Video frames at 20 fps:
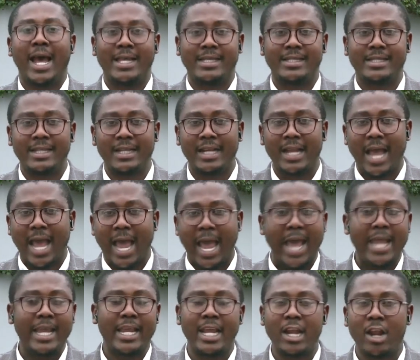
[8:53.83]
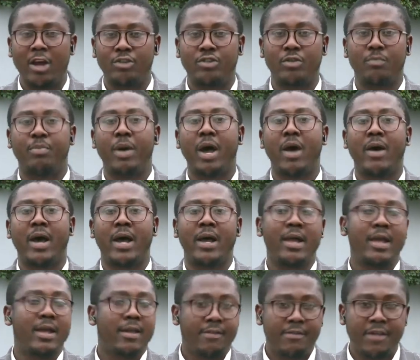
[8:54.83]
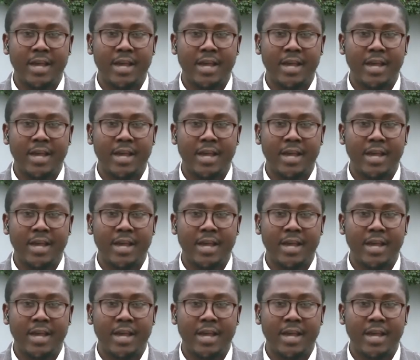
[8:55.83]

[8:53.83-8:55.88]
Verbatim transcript: are still hanging on to power,